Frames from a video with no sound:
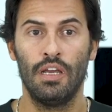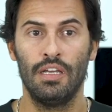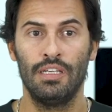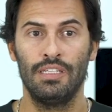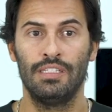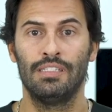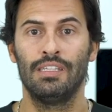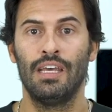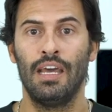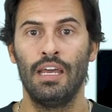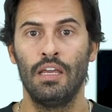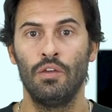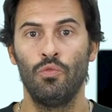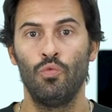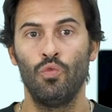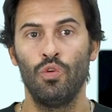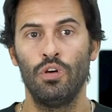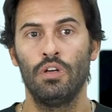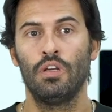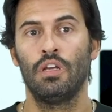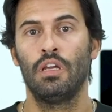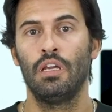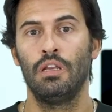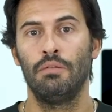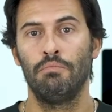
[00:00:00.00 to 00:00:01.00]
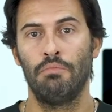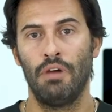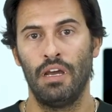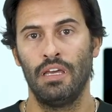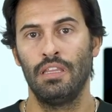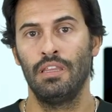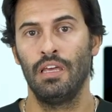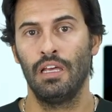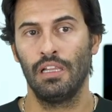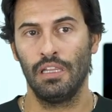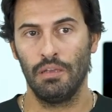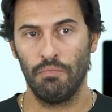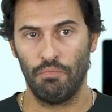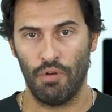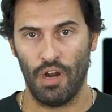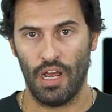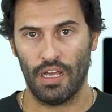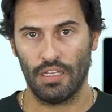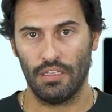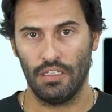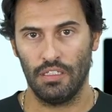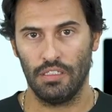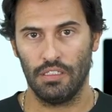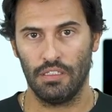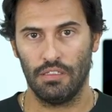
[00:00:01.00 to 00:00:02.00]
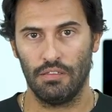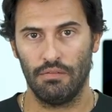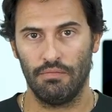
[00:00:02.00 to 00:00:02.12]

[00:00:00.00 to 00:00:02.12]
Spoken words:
as I work in my daily practice.